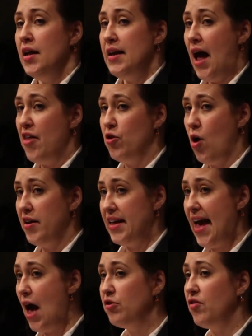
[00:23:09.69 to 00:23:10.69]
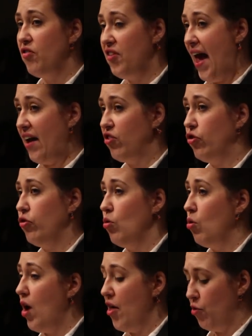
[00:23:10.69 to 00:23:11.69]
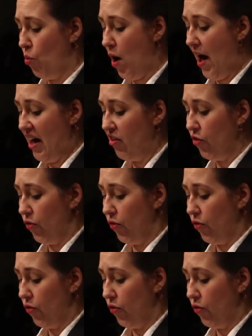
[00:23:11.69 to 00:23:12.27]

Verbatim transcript: neither on account of sex or otherwise.